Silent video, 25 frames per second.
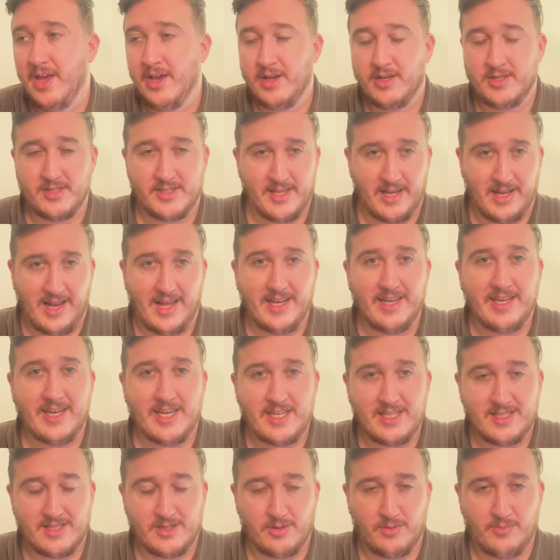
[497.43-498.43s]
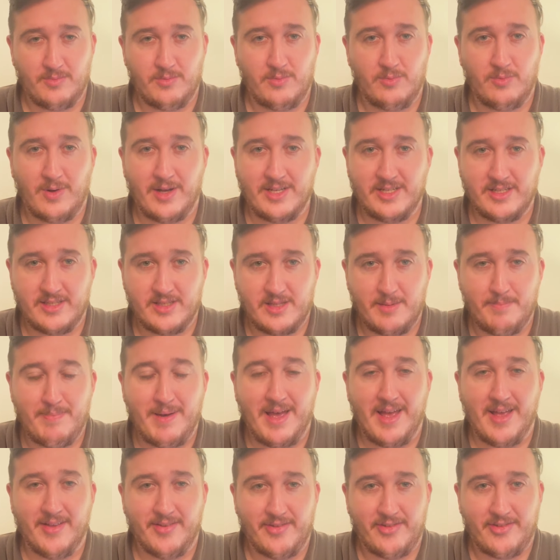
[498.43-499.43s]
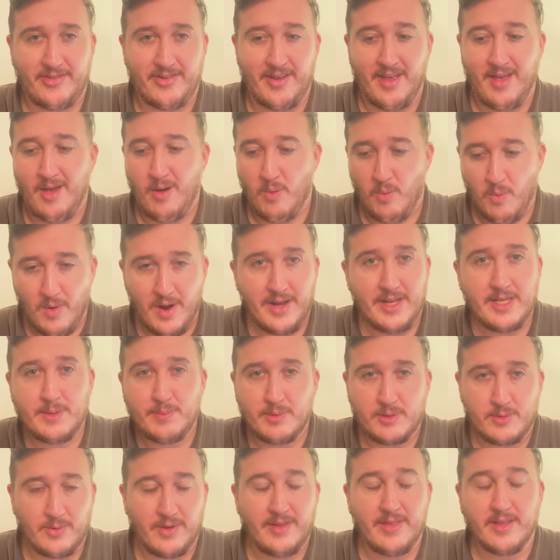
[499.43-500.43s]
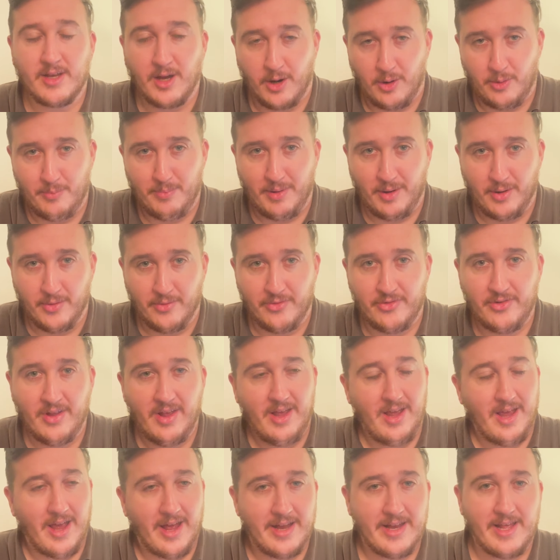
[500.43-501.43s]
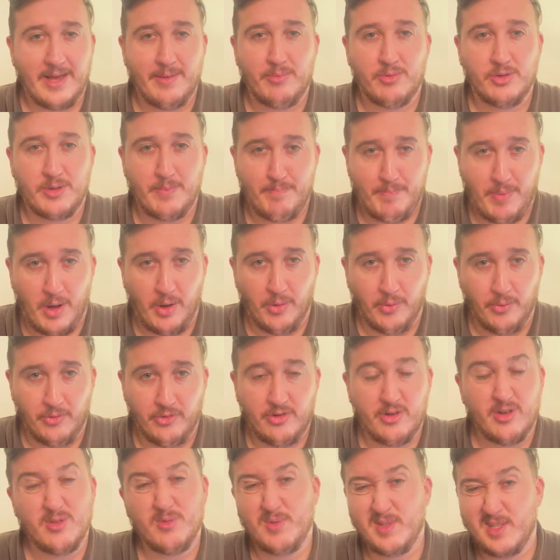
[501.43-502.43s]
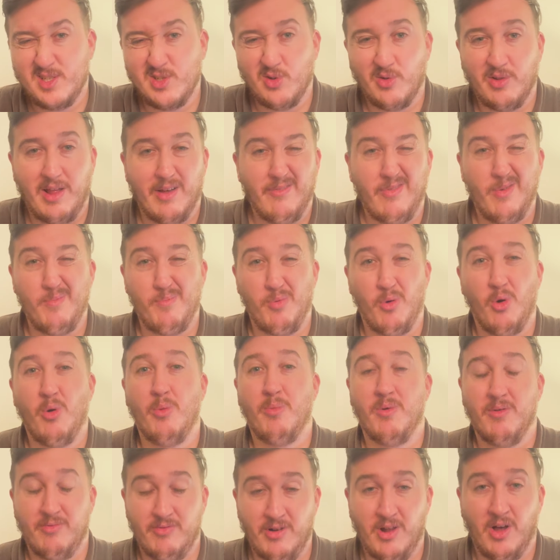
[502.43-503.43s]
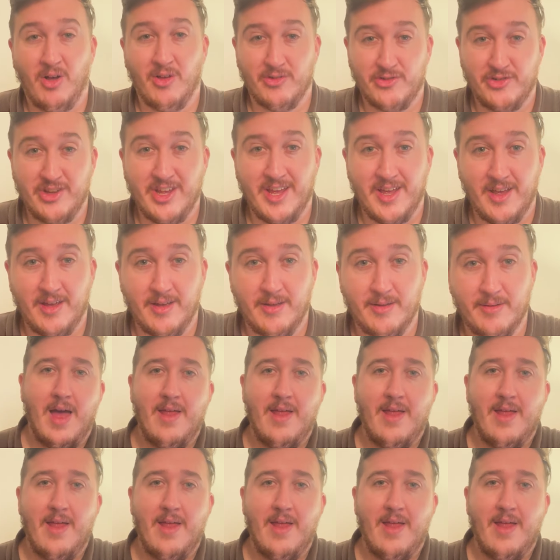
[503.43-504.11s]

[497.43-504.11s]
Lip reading: Because Solanke is always the best when he's between the goalposts and able to poach. Because we saw that for Bournemouth last year.